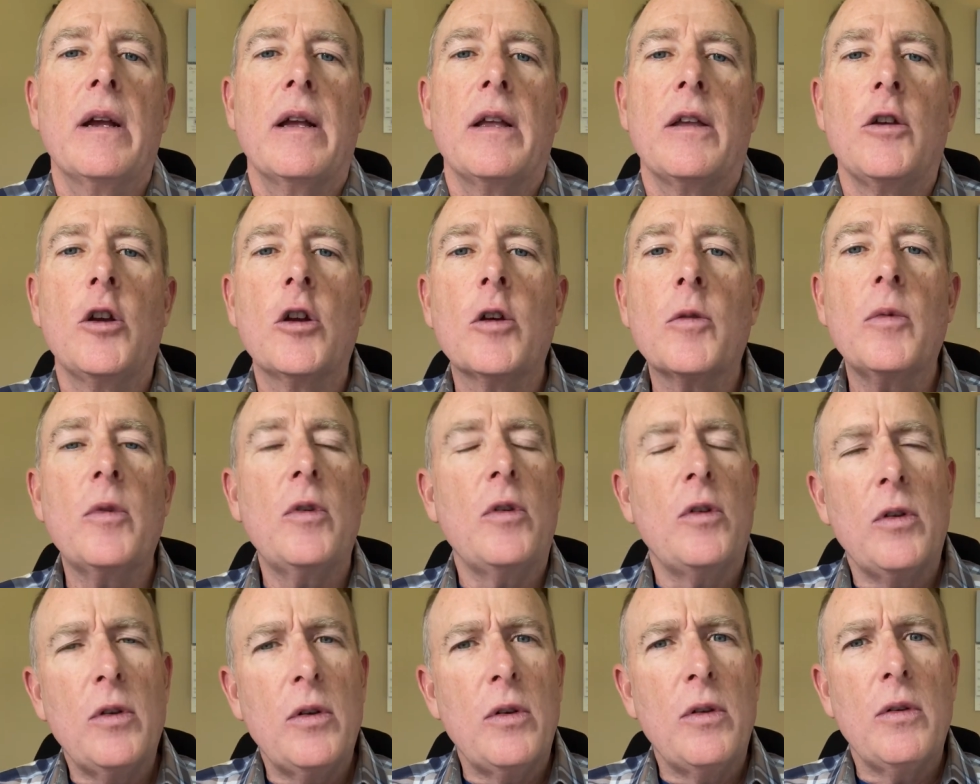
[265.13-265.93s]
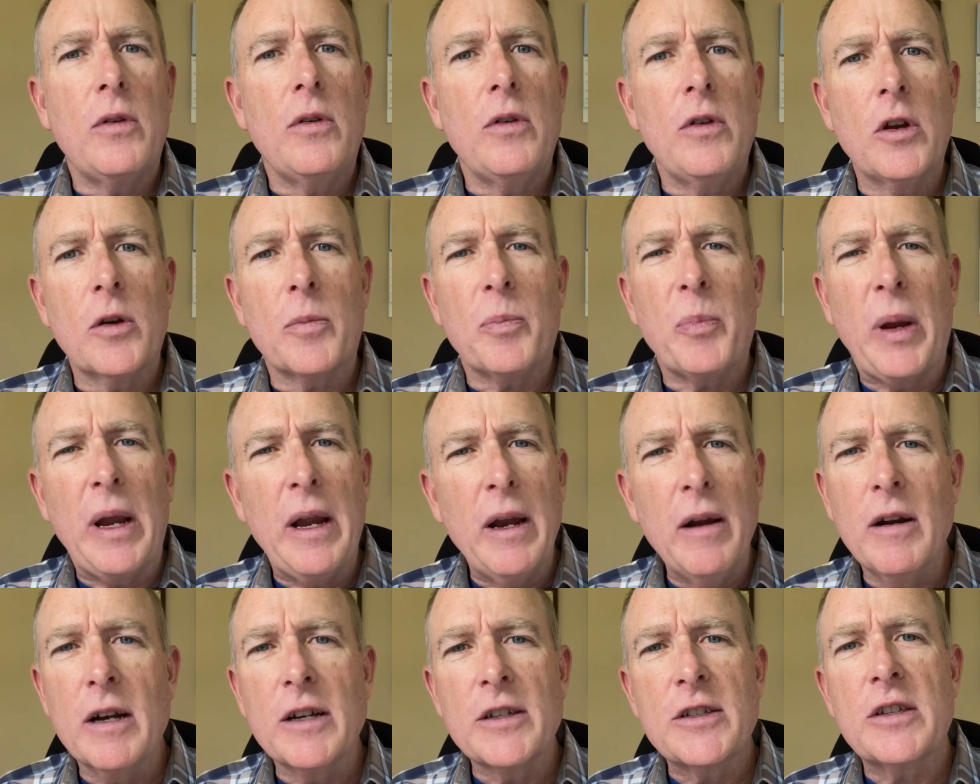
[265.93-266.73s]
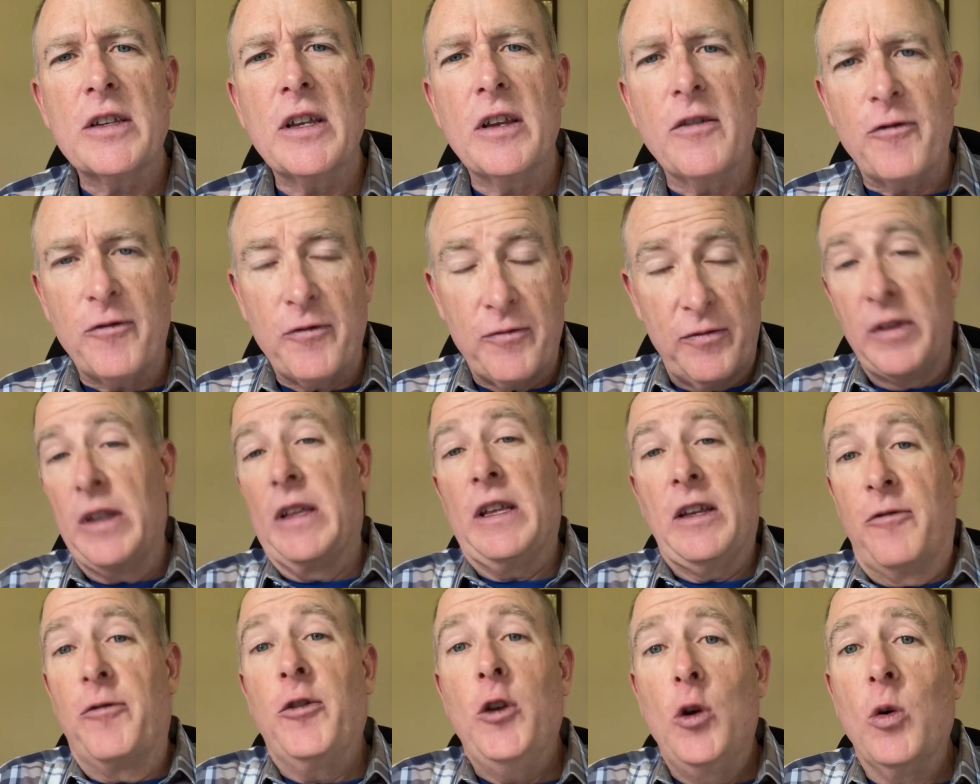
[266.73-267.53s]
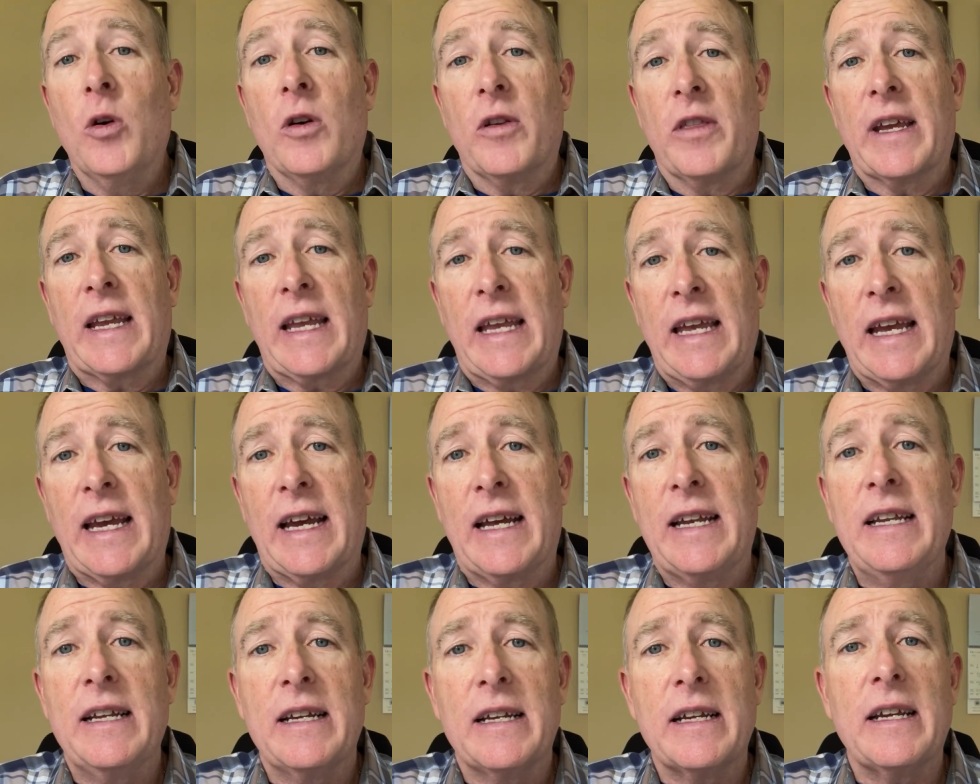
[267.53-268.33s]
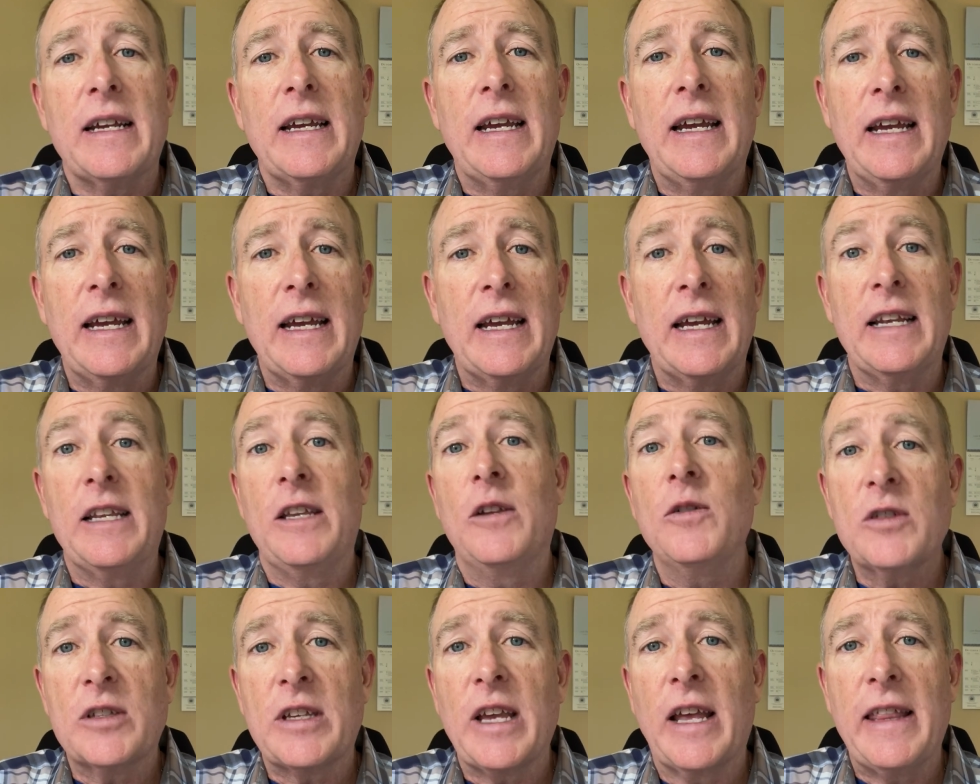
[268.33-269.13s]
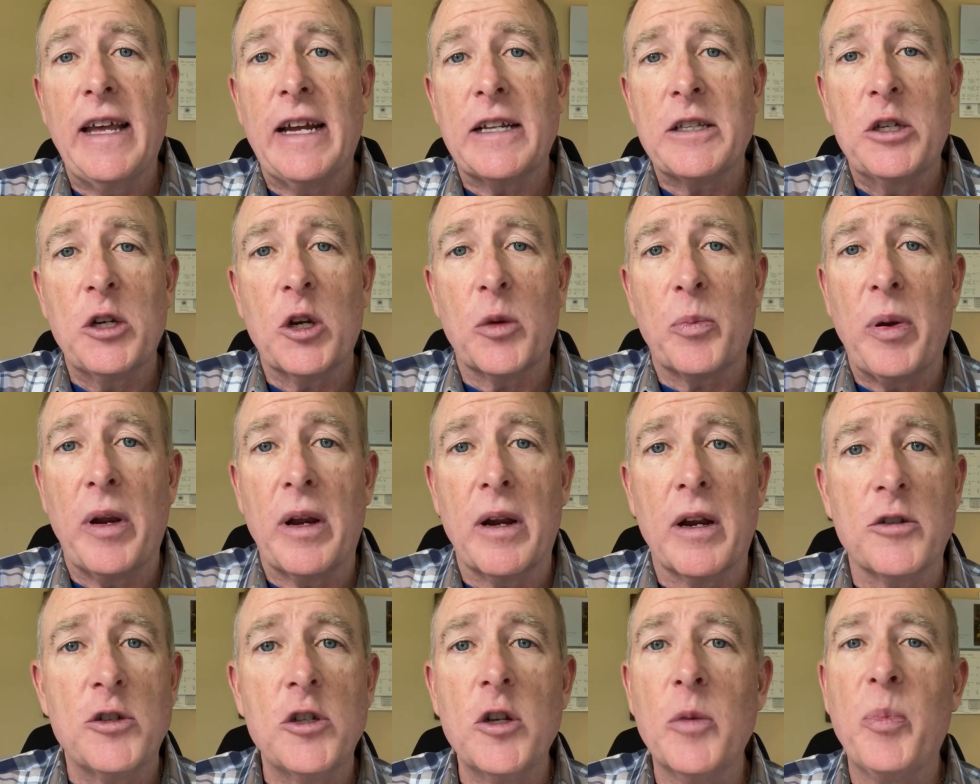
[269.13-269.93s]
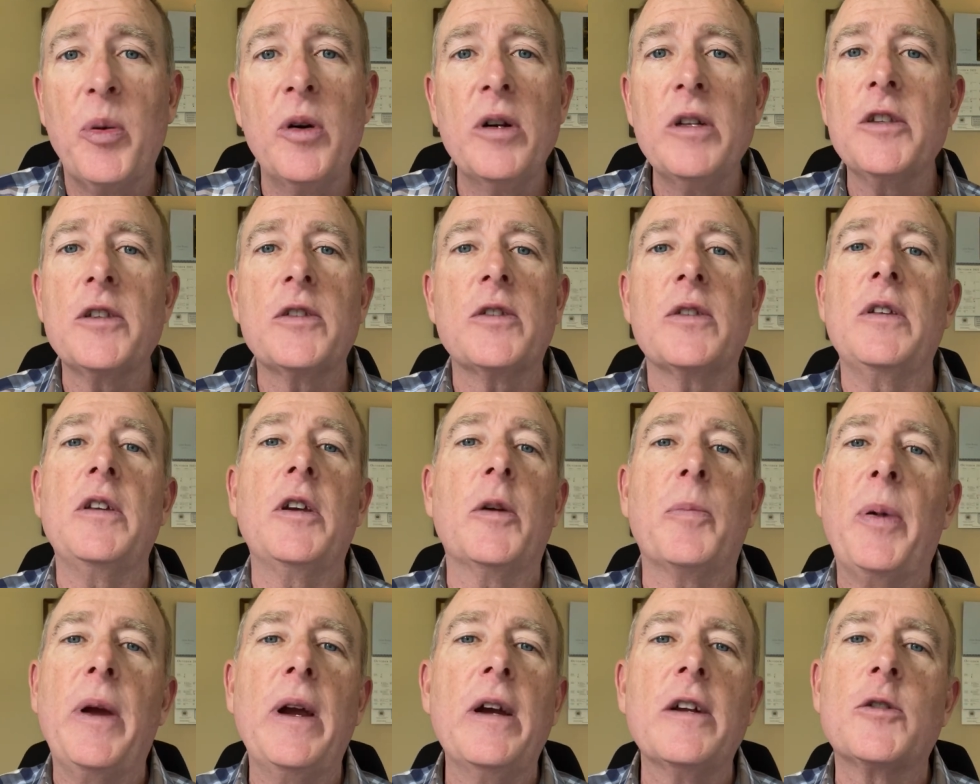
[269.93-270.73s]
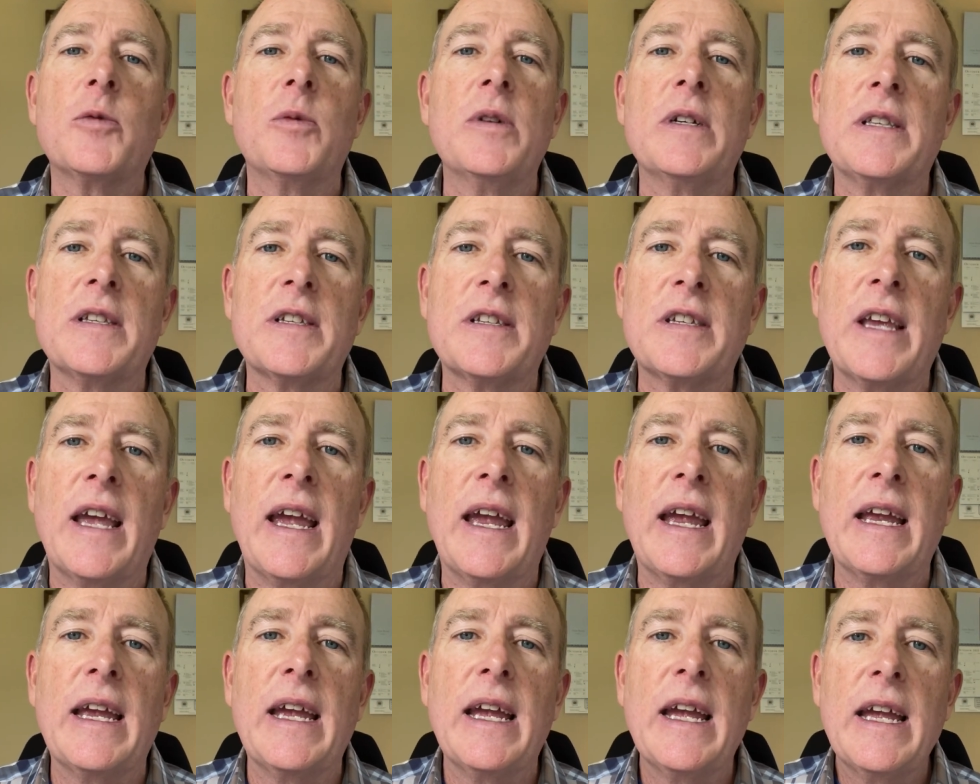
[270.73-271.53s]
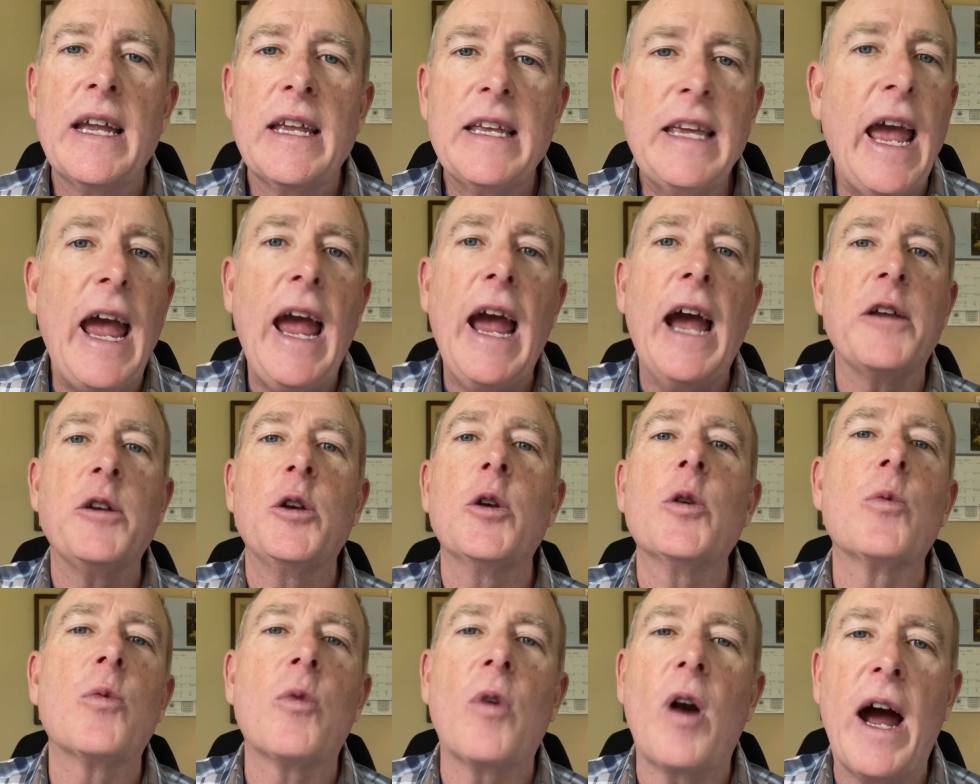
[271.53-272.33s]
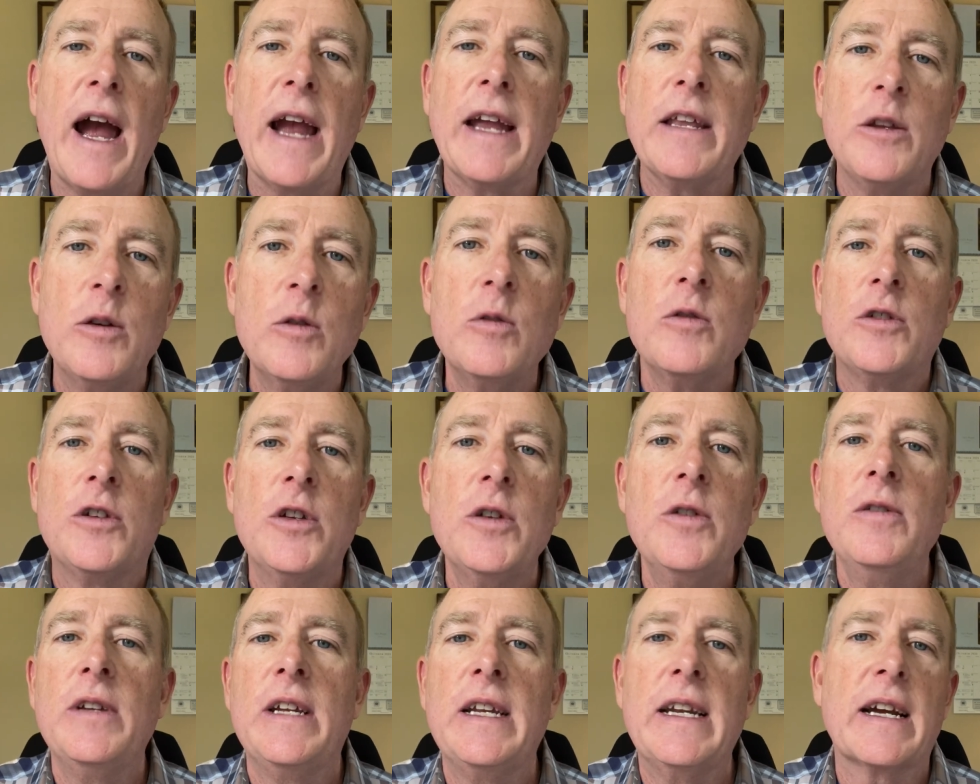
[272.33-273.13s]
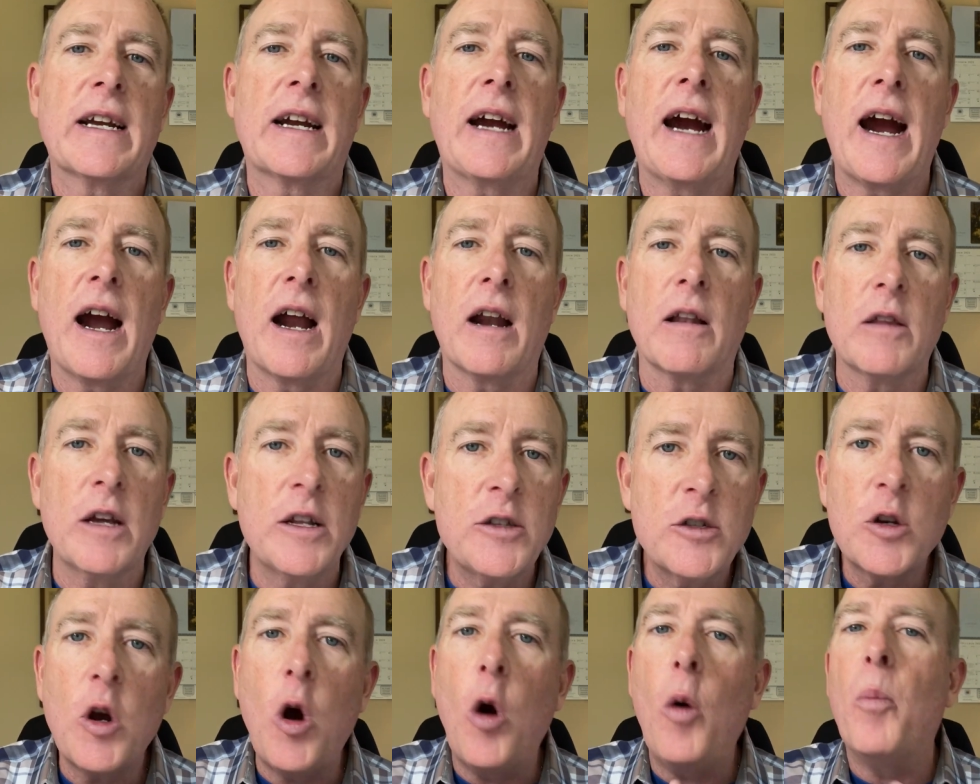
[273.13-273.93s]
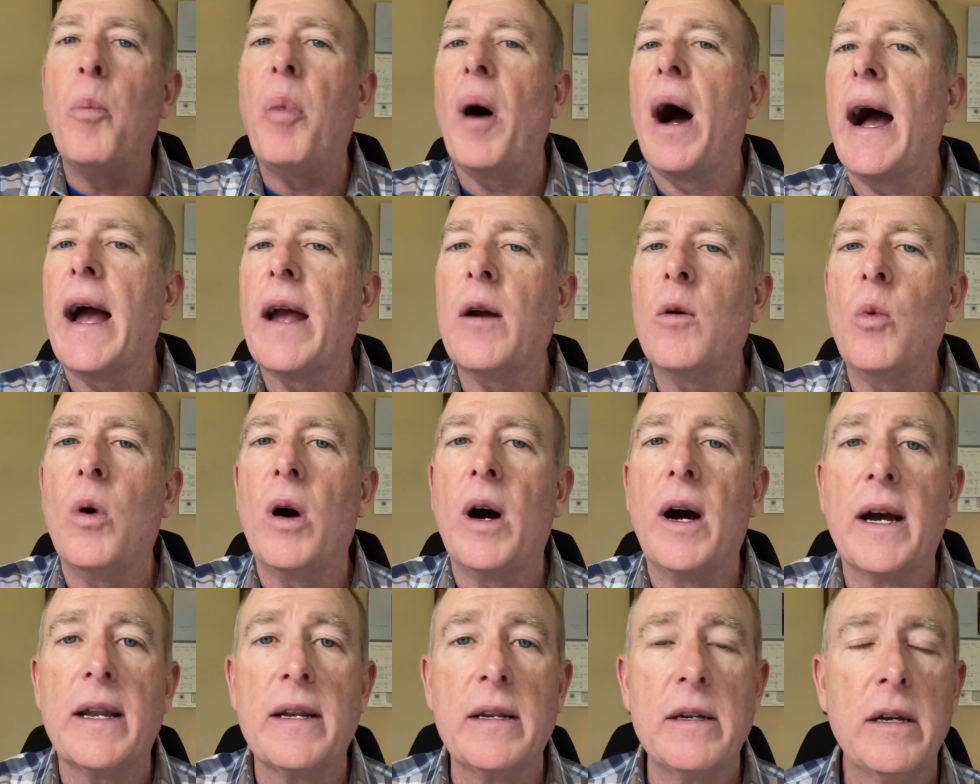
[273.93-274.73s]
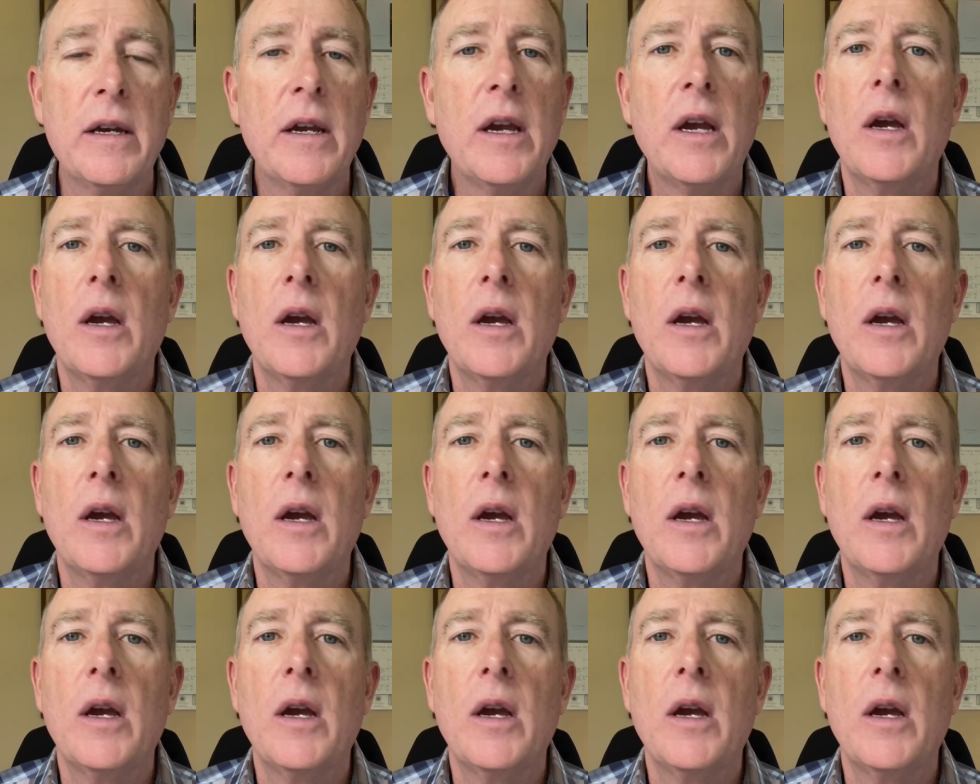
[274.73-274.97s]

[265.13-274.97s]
Your, your parents, if, if you were the kid and you said that to your parents, your, your parents wouldn't say, yeah, you're right. You do need a car. Let's go buy one.